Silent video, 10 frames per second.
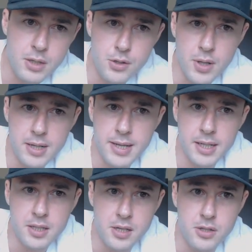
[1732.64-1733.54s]
So that
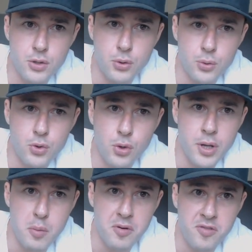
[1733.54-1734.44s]
takes us to
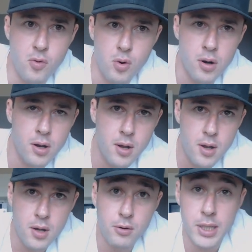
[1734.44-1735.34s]
goal number 4,
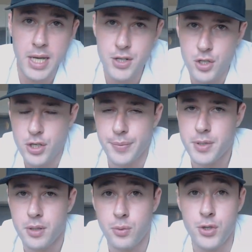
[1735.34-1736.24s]

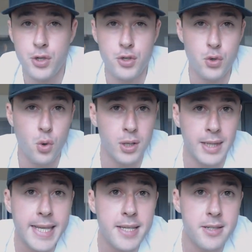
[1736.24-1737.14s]
relationships, which is your
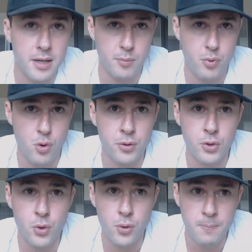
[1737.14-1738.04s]
least
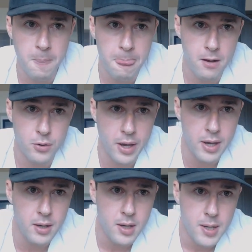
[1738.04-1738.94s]
important goal,
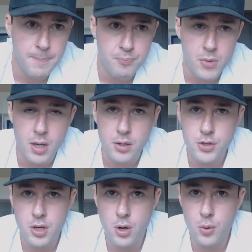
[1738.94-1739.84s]
okay?
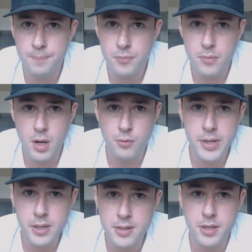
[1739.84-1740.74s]
So a
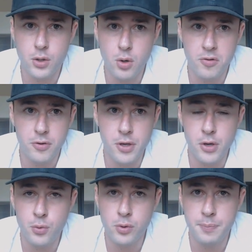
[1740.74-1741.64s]
realistic goal for
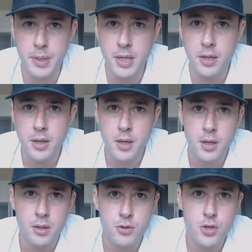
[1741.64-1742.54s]
you would be
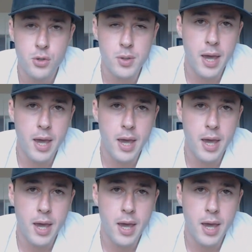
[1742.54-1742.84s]
to